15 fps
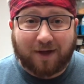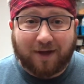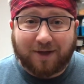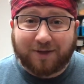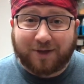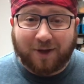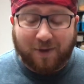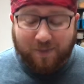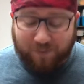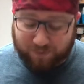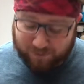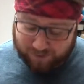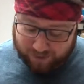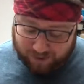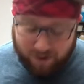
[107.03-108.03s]
So,
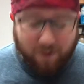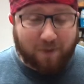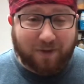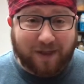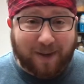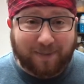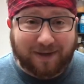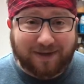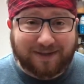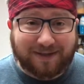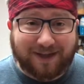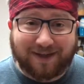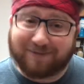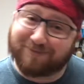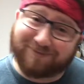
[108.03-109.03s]
with that being
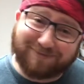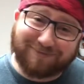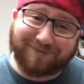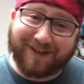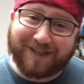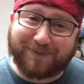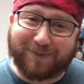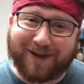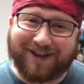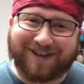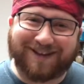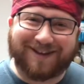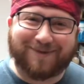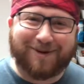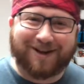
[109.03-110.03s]
said, let's
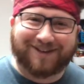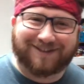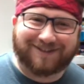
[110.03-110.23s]
bake. Come on.